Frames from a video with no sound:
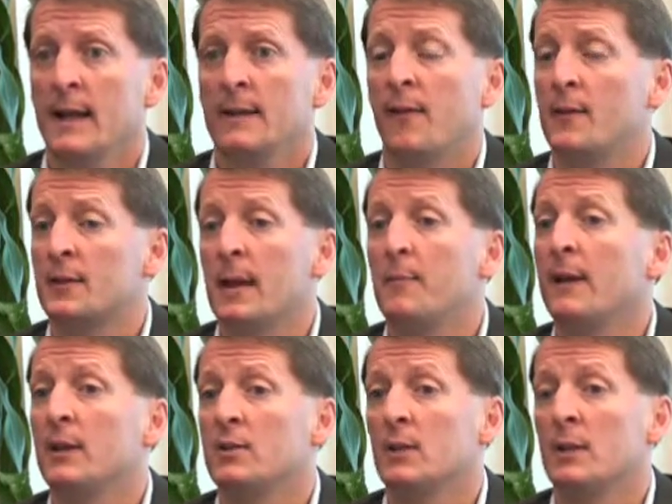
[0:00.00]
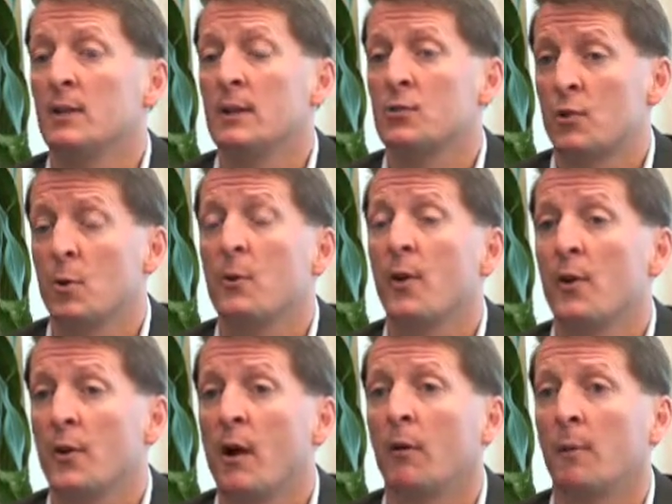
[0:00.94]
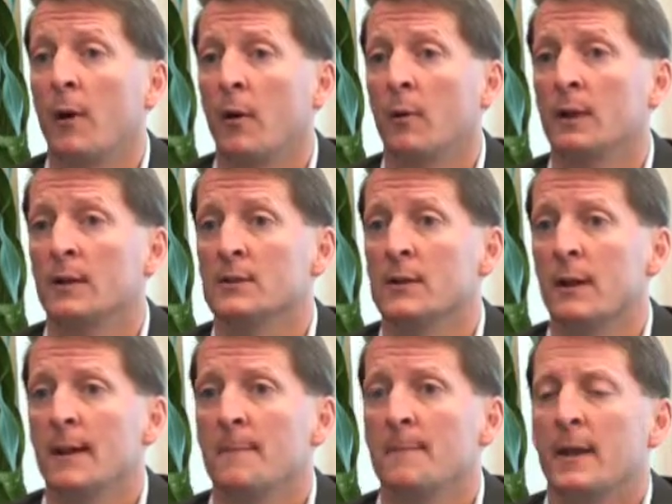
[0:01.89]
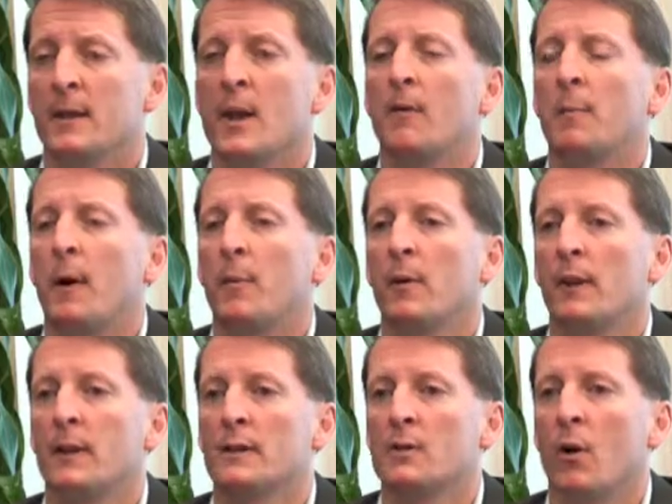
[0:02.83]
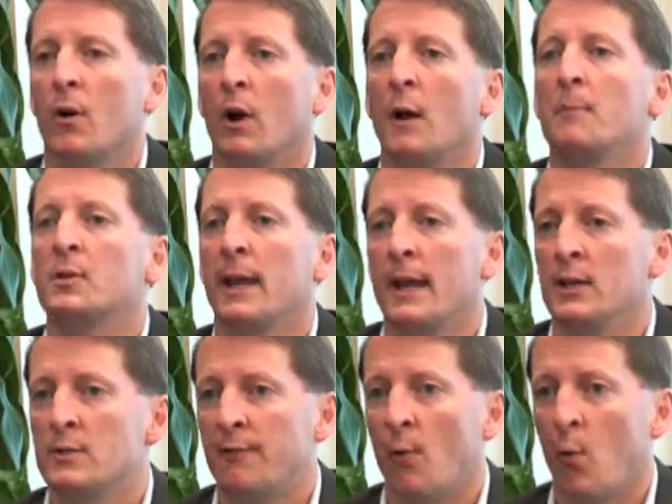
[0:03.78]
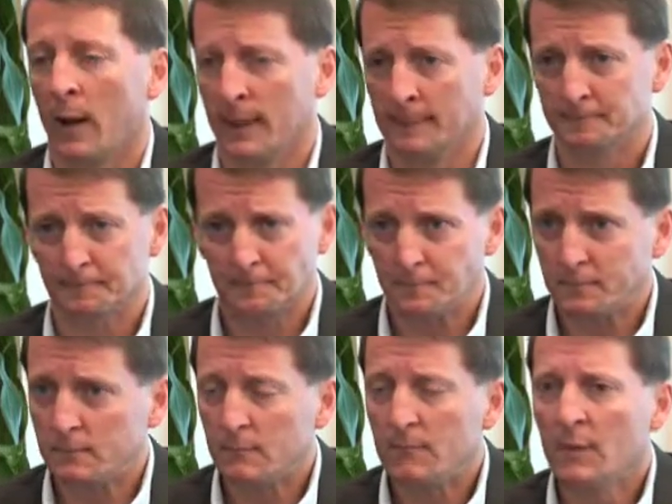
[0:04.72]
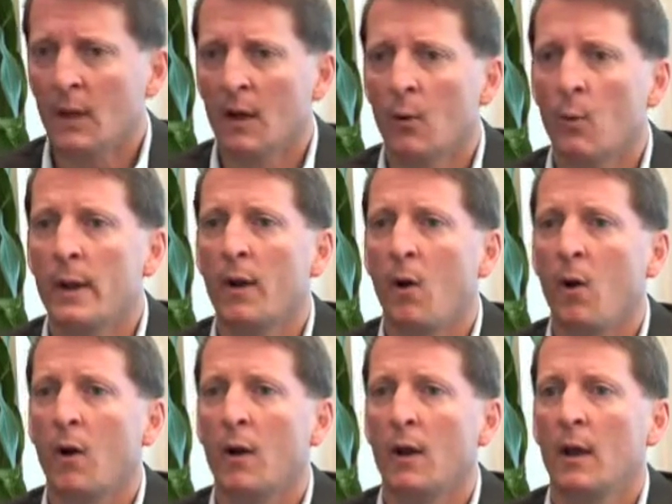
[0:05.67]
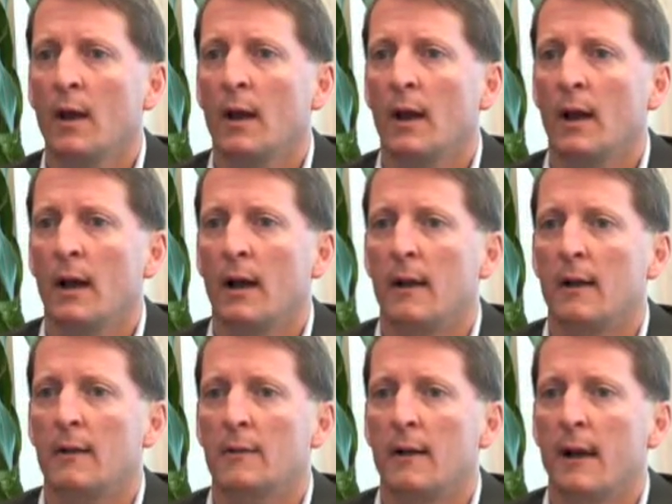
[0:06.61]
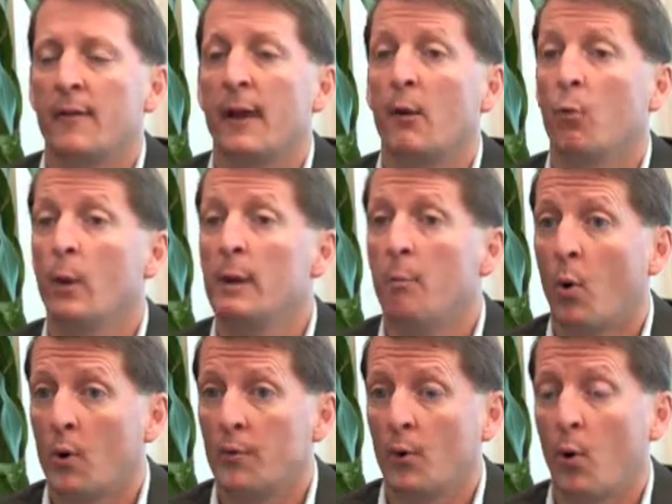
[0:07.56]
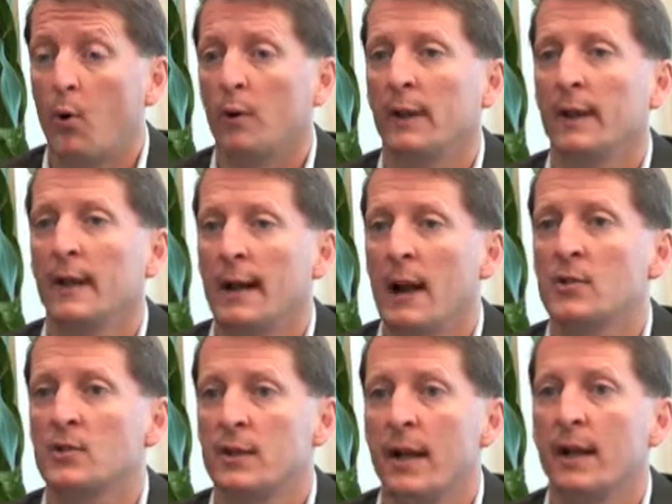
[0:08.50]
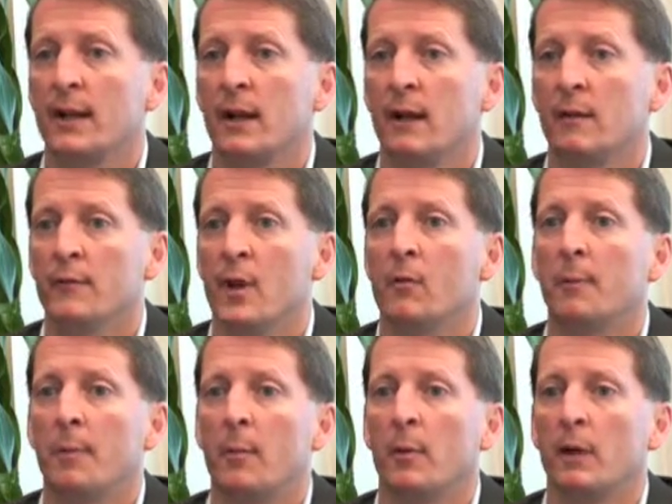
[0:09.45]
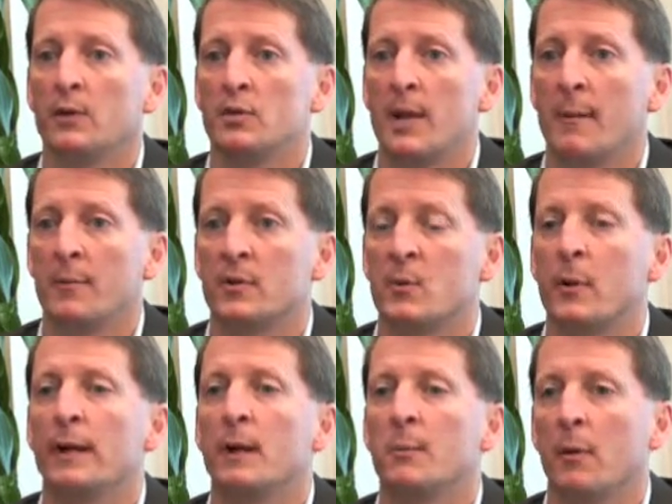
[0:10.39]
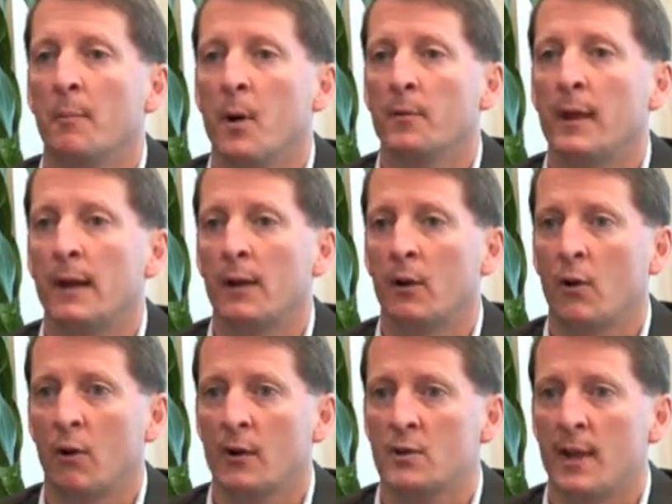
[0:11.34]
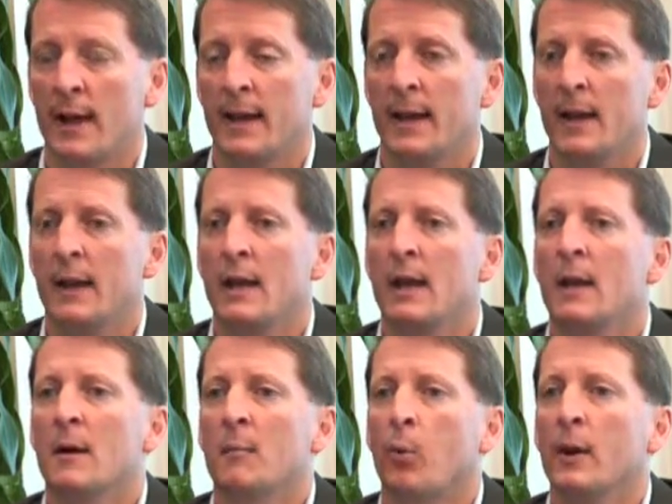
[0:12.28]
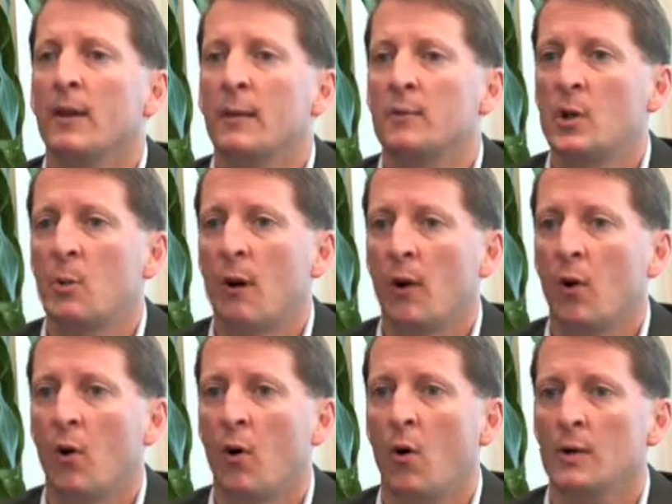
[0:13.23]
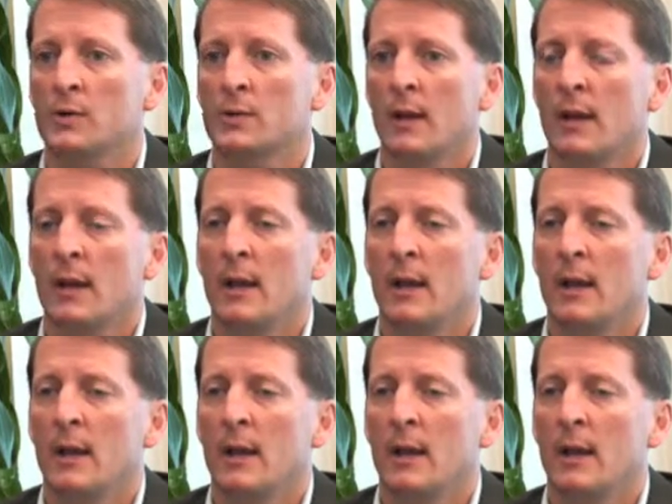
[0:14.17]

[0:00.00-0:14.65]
And the same thing is true with our young Republicans. Young Republicans are up to age 40. We are having a rebirth currently in our state of young Republican chapters, and we need to promote that and encourage that, bring them to our cause.